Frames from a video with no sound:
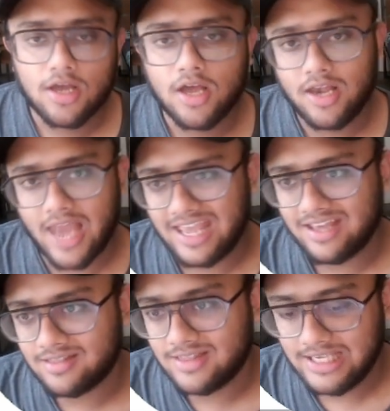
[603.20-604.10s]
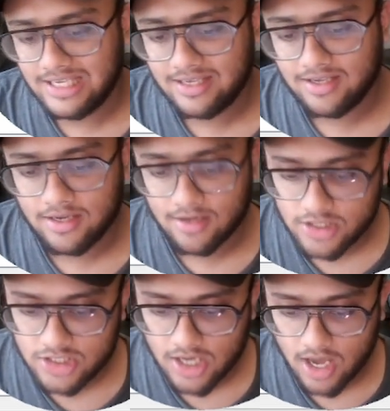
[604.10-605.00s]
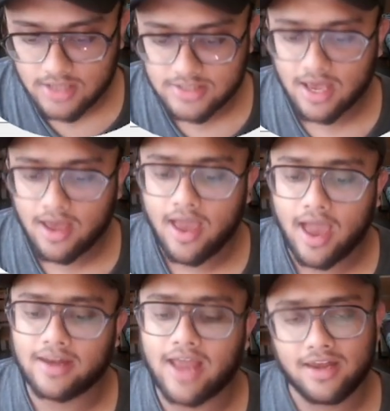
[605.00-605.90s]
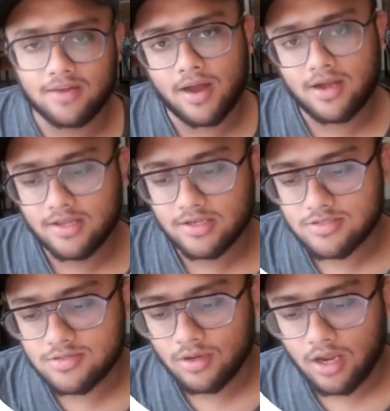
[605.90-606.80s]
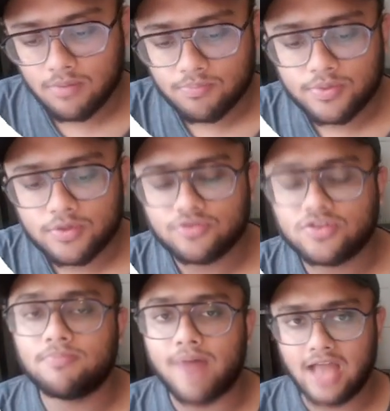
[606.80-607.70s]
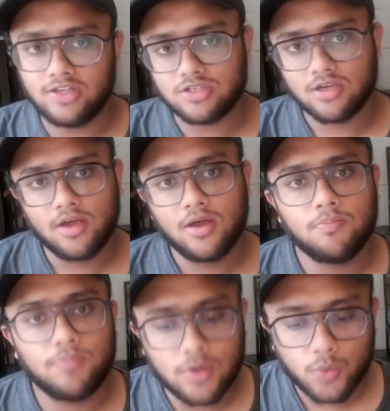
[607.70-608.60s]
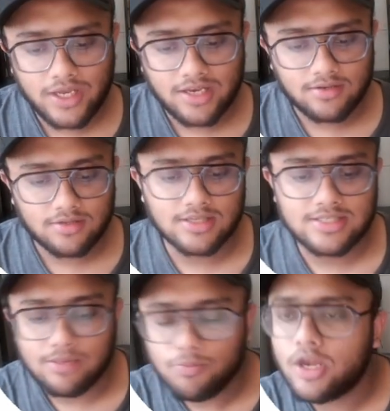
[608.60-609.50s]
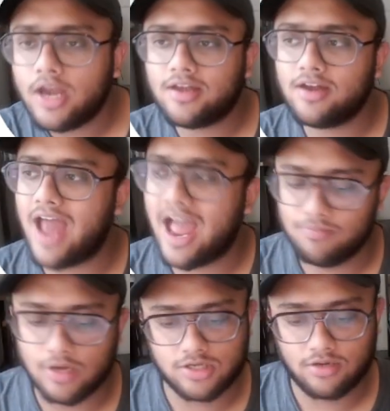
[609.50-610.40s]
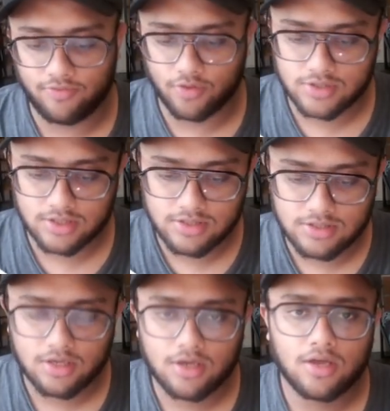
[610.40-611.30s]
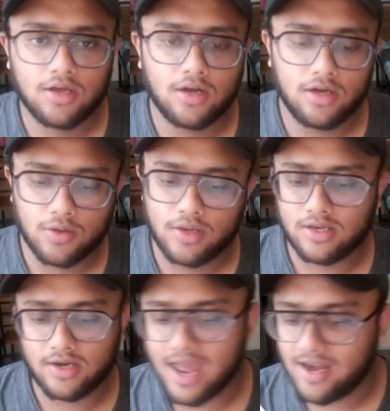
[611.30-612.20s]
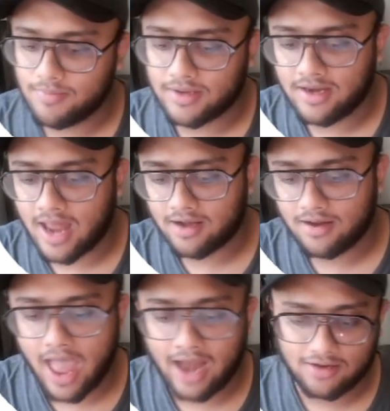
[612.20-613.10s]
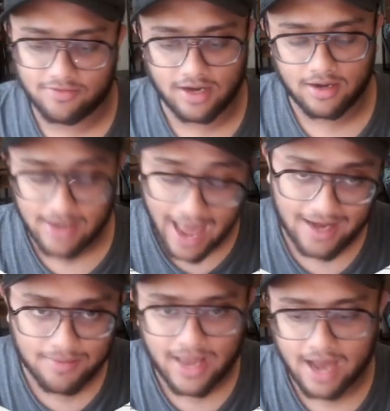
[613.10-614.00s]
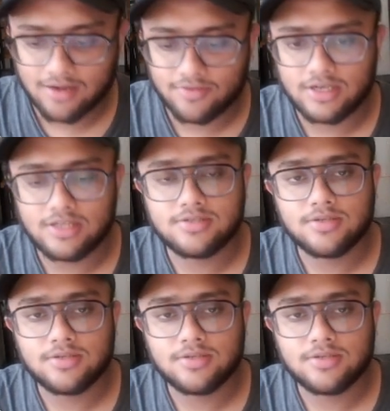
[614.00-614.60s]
like the inertias and kinematics to improve the match between the simulated and measured forces during the dynamic activities.